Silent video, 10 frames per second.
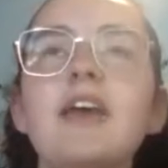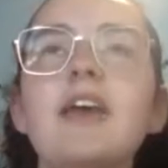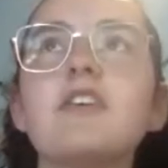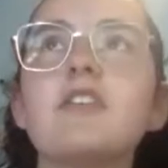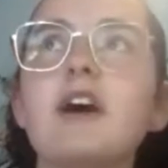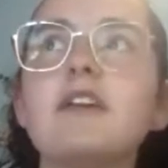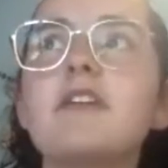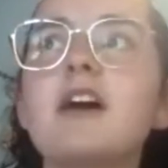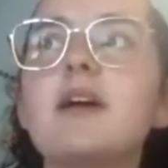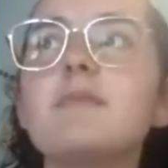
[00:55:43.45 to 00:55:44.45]
is a lot of
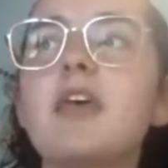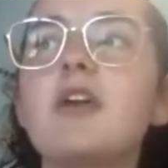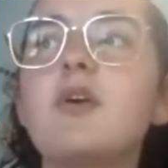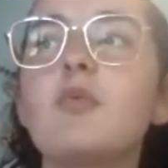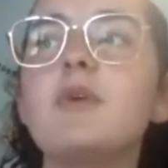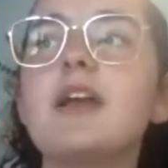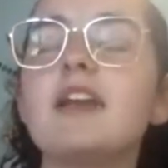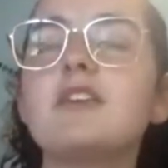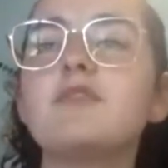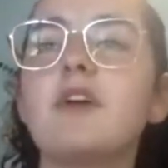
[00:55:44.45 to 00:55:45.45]
times like we
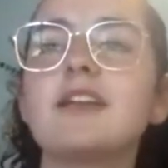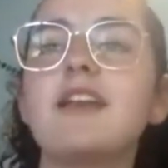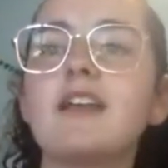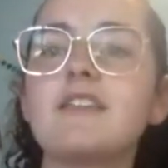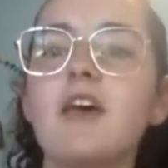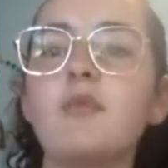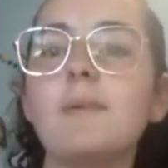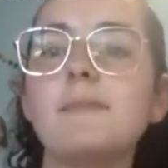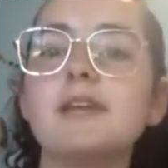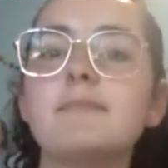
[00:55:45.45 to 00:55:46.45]
kind of recognize that
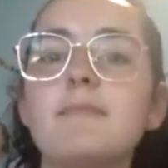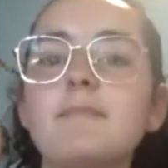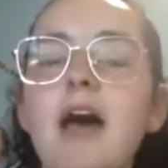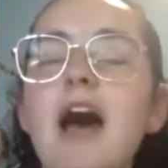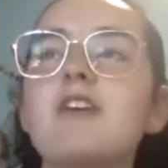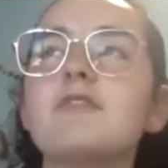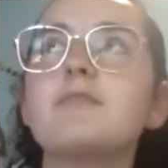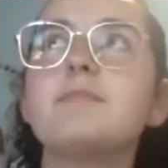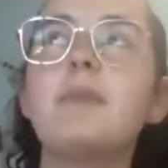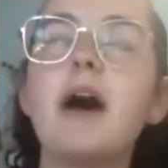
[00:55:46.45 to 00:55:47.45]
women have
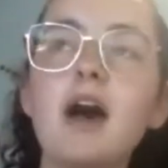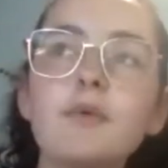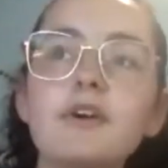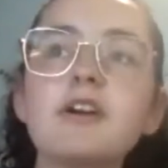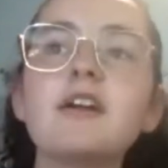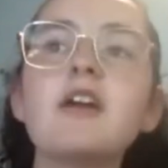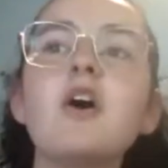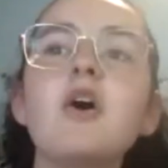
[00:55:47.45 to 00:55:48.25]
power